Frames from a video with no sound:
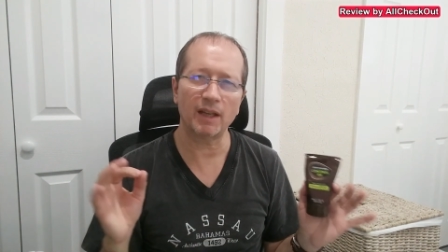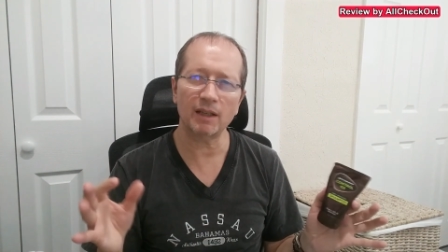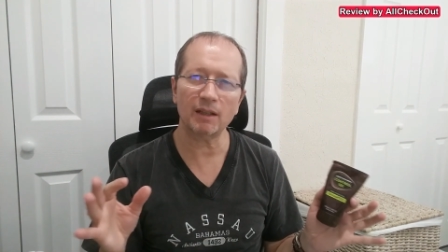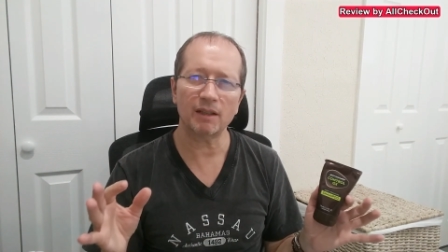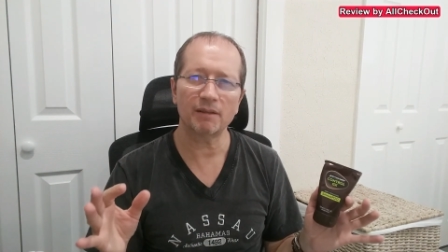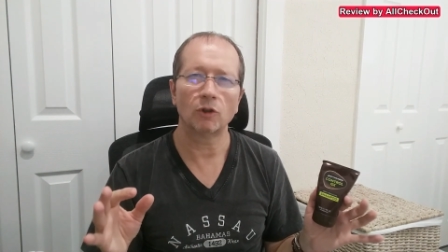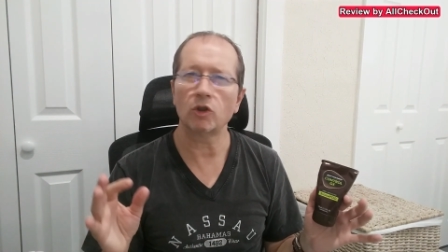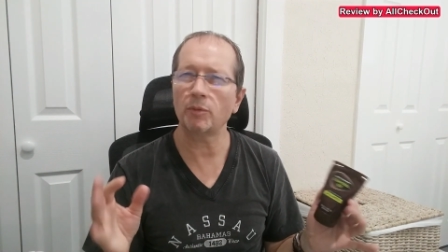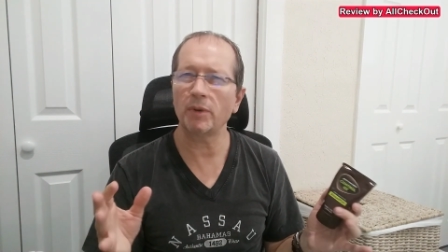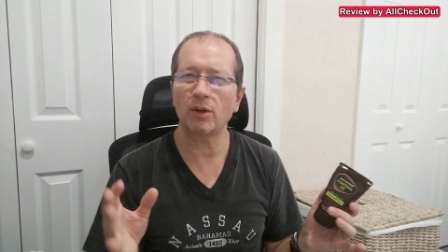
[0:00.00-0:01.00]
thing.
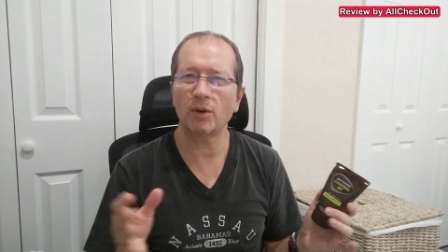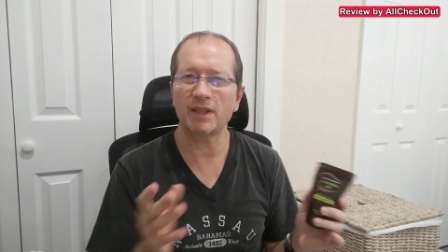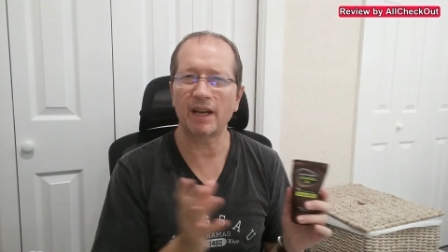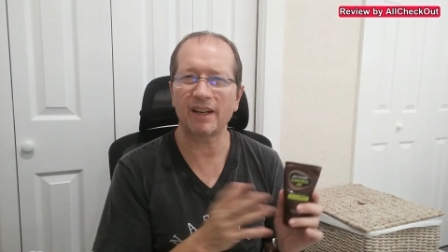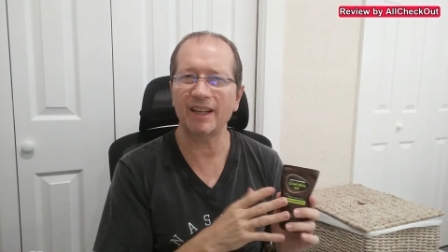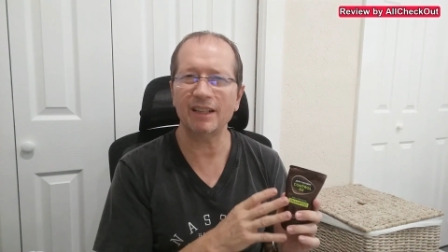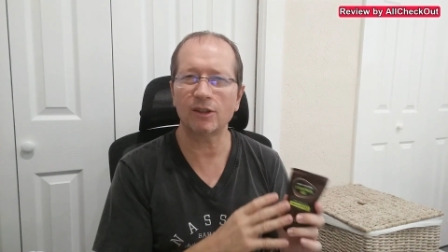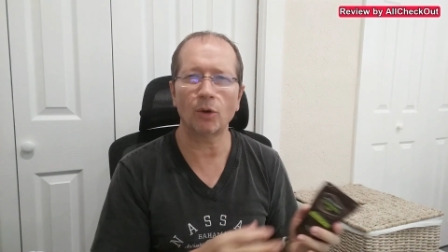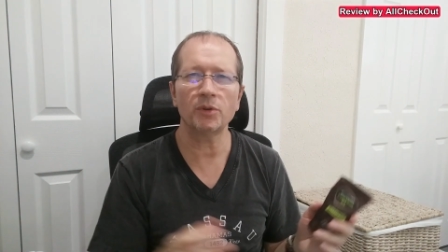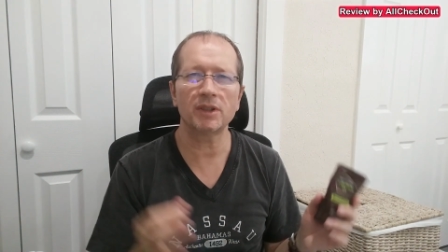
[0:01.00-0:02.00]
Also because I really
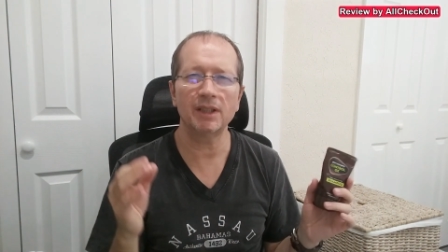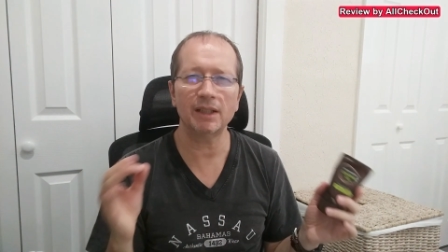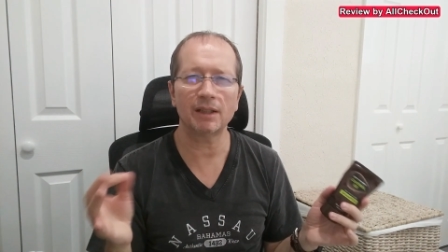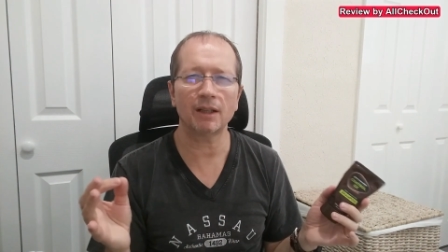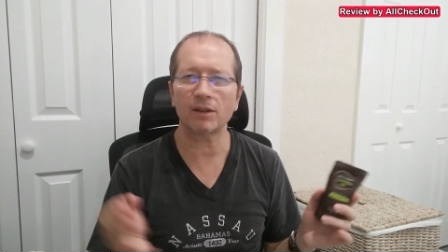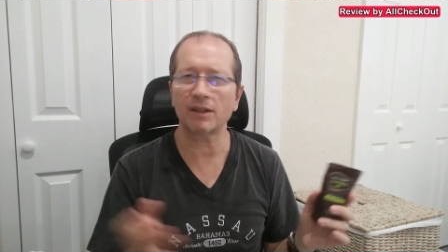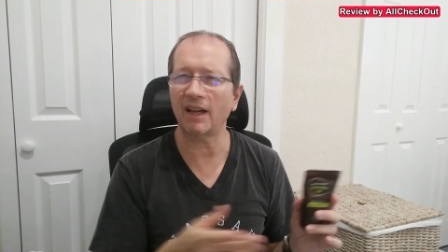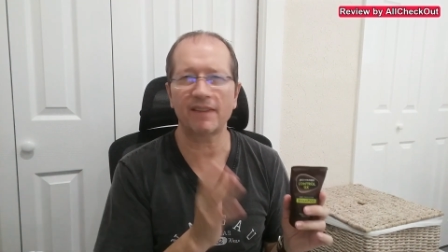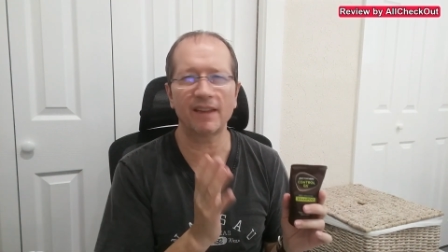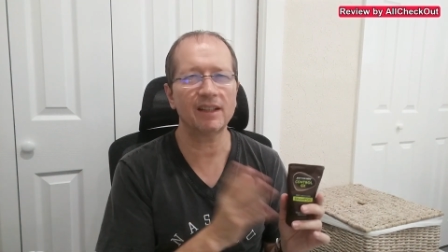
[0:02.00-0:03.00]
don't need a lot.
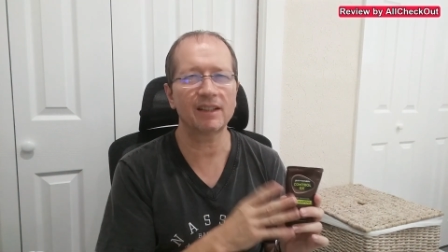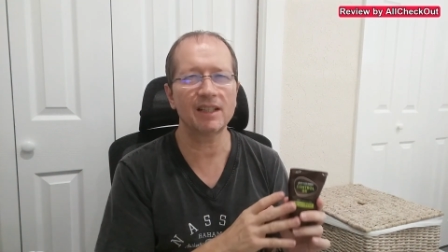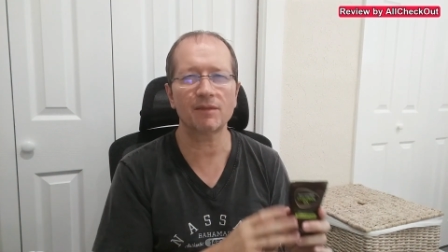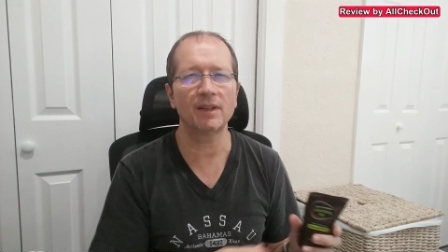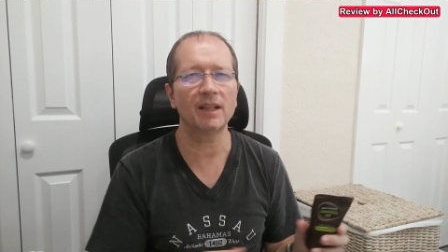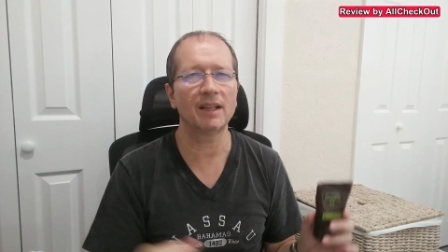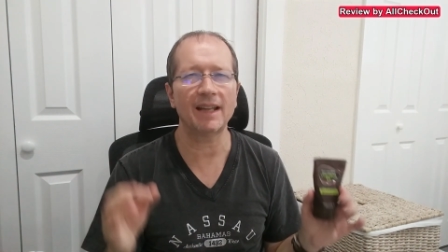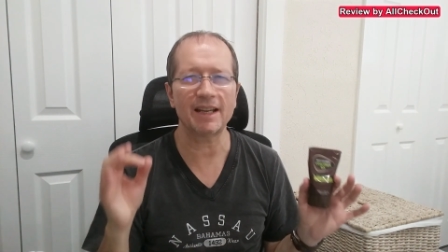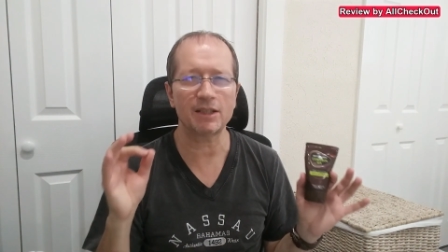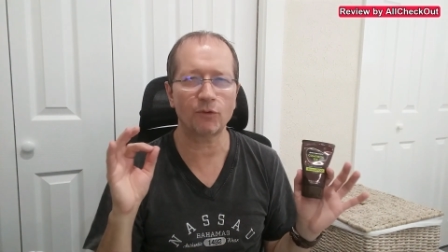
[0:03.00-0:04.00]
I think this will
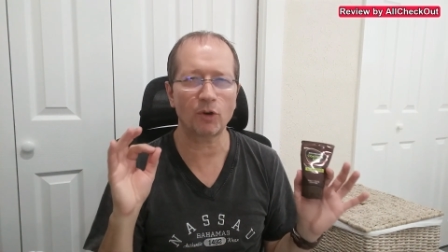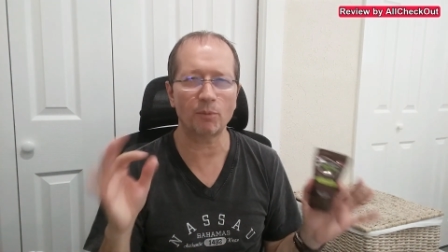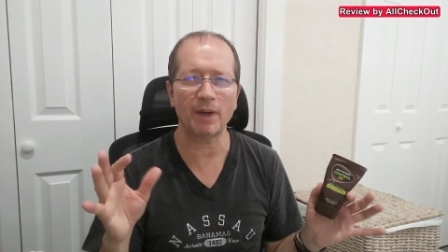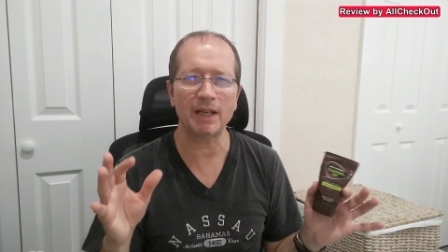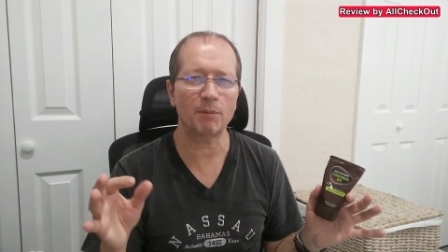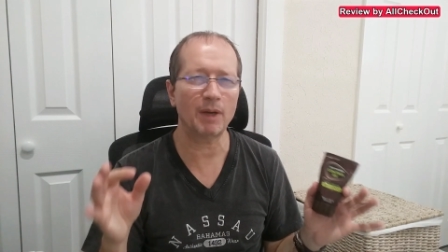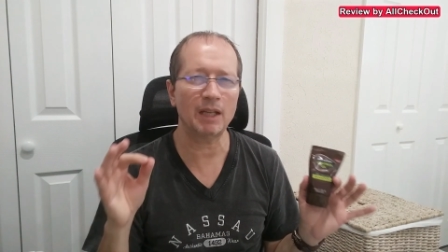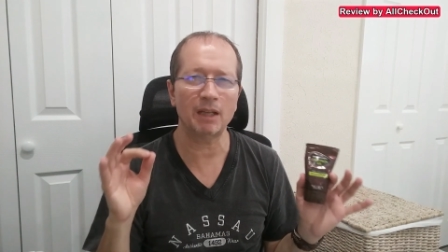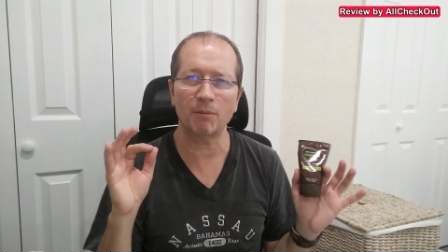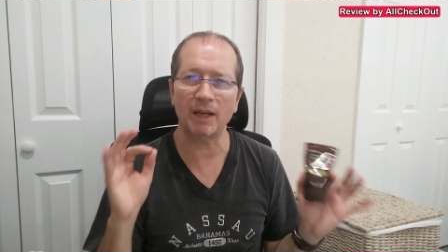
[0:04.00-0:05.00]
last for many,
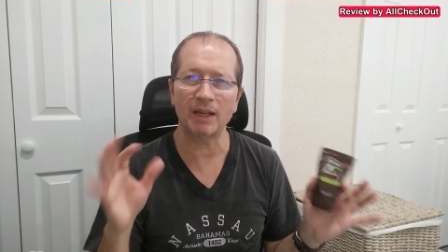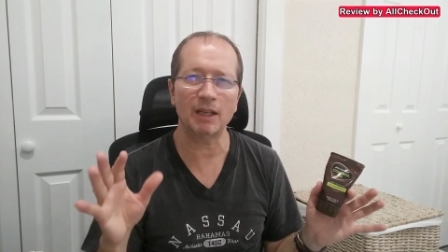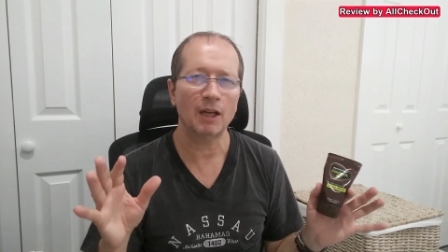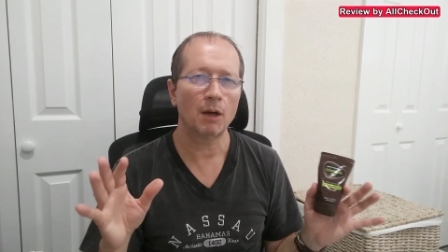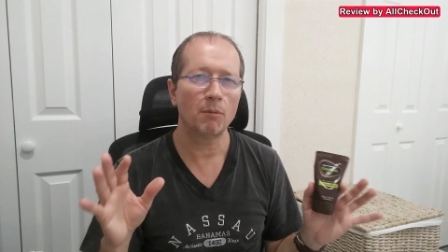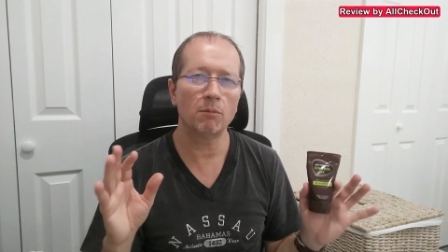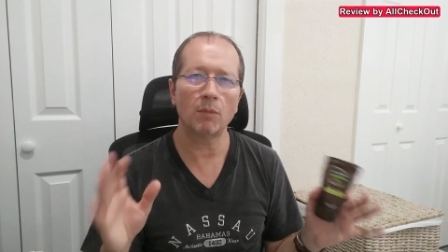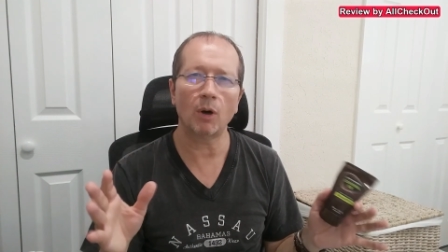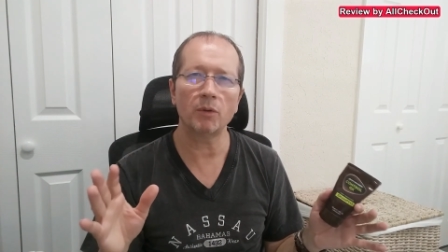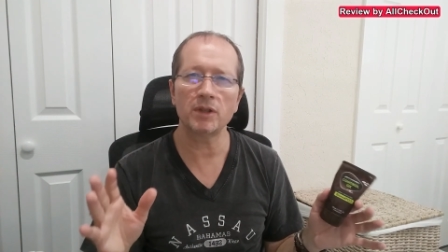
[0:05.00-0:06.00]
many, many
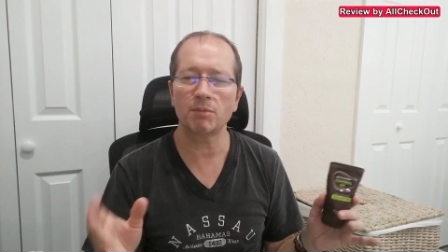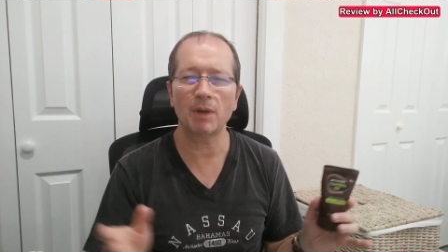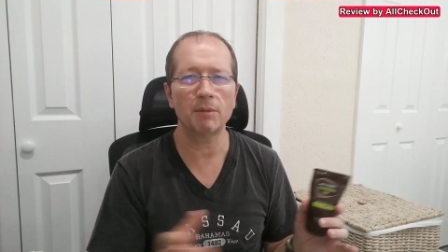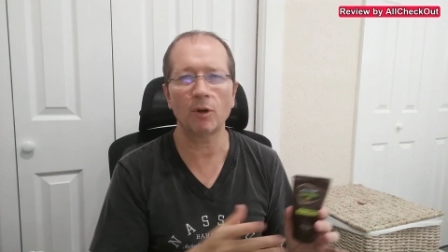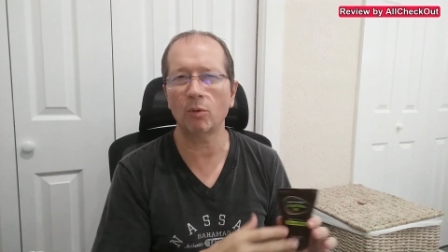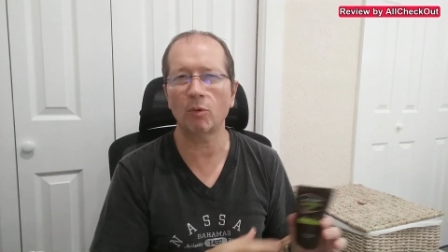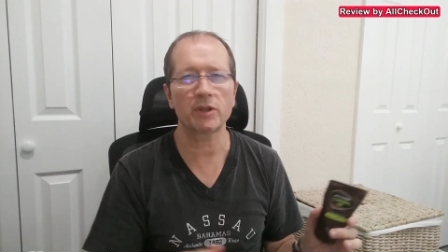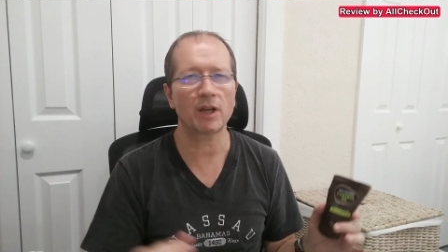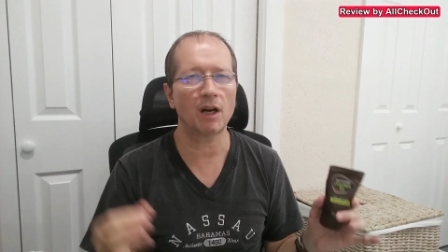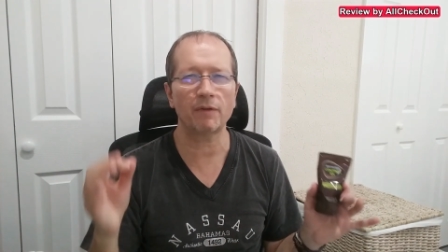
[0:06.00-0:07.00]
months, maybe
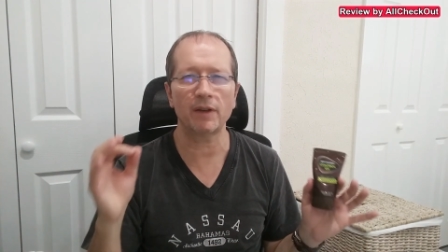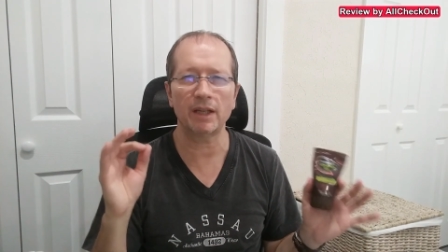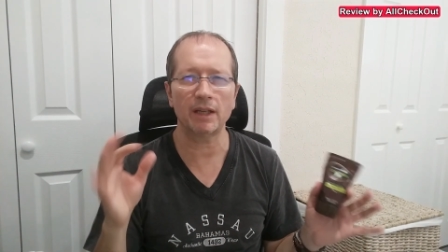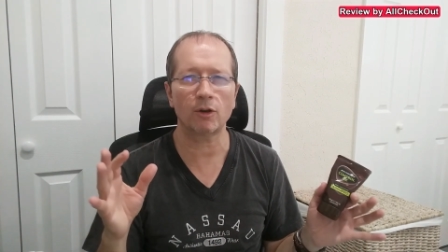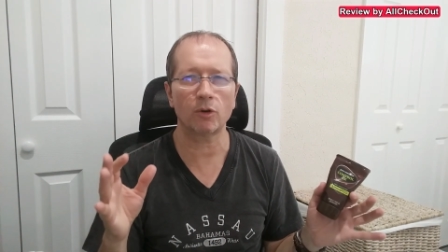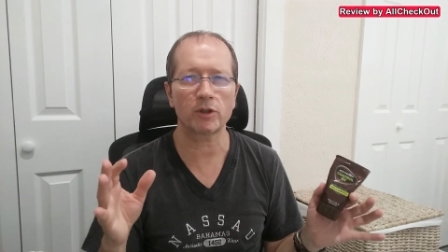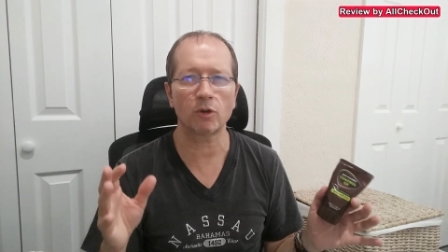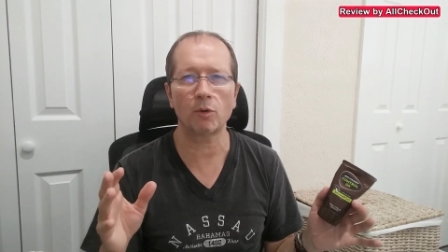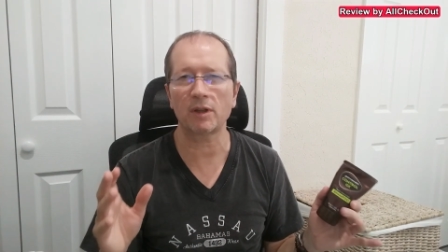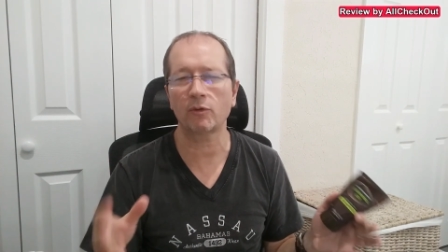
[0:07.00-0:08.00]
almost half a year or
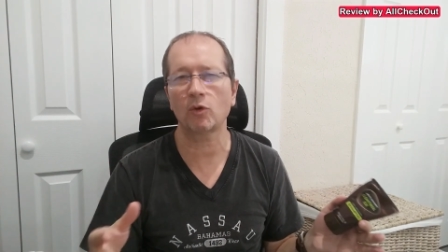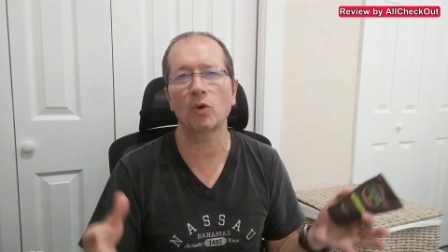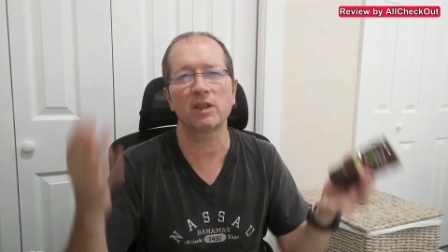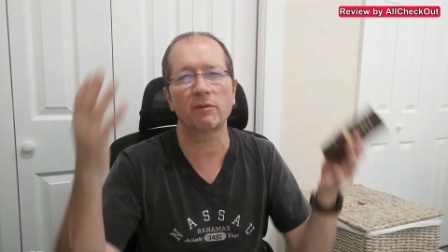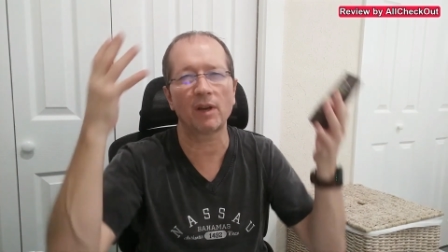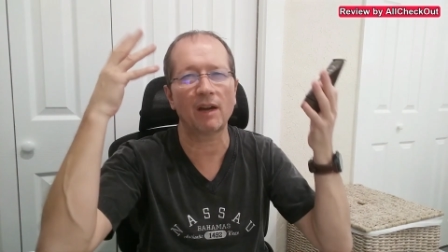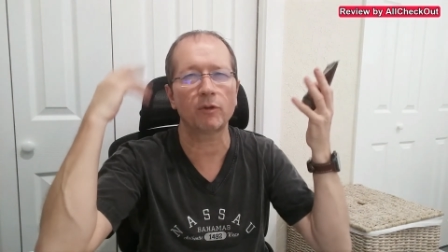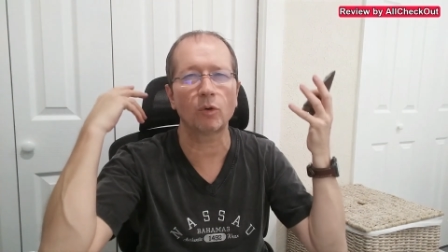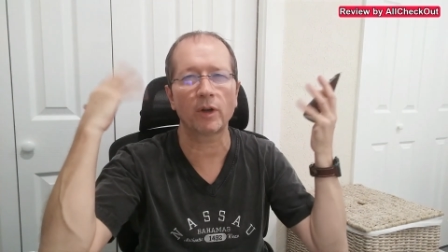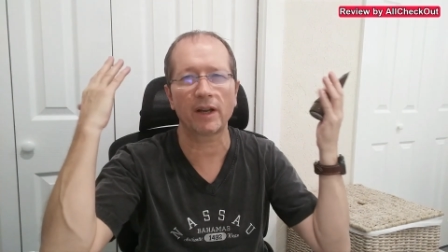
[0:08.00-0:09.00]
so. But of course, if you
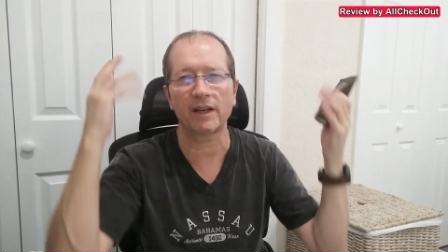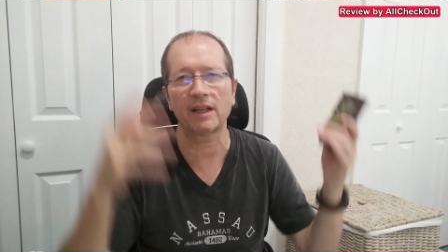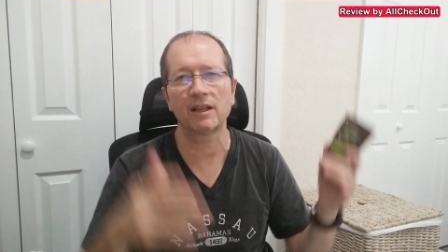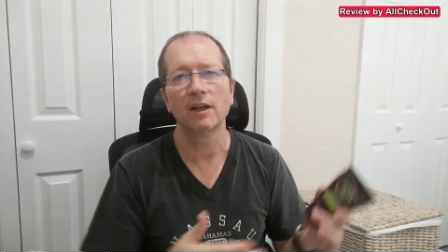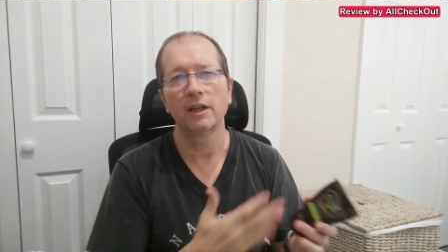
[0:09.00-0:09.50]
have longer hair, then